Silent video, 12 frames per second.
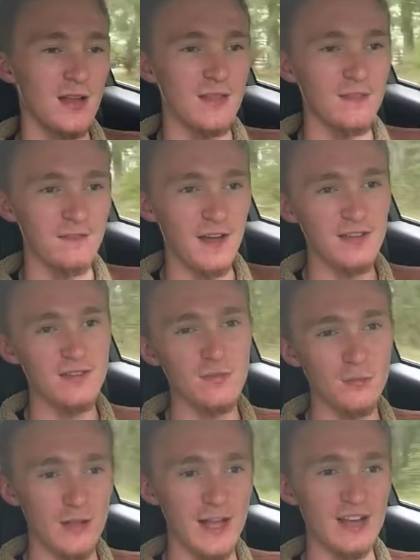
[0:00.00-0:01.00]
the vents
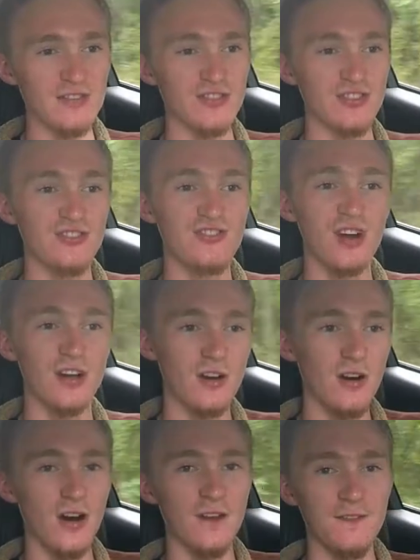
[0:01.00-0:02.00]
will actually shut
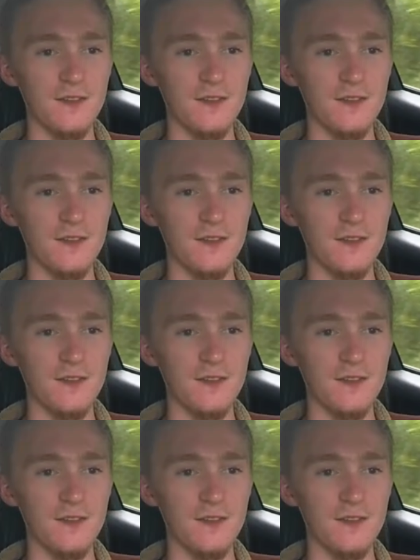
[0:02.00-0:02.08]
off,